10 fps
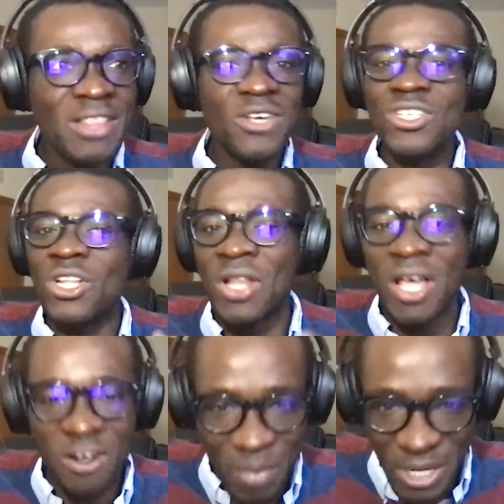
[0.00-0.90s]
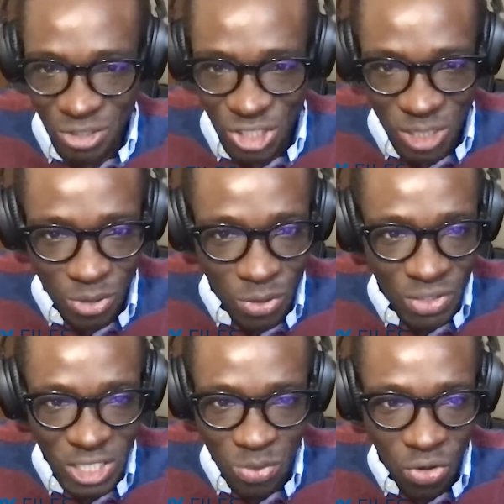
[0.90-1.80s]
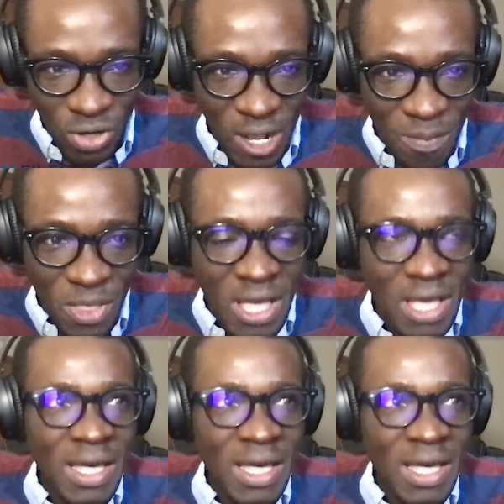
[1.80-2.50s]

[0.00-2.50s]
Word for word: There's a lot of mentorship through this program.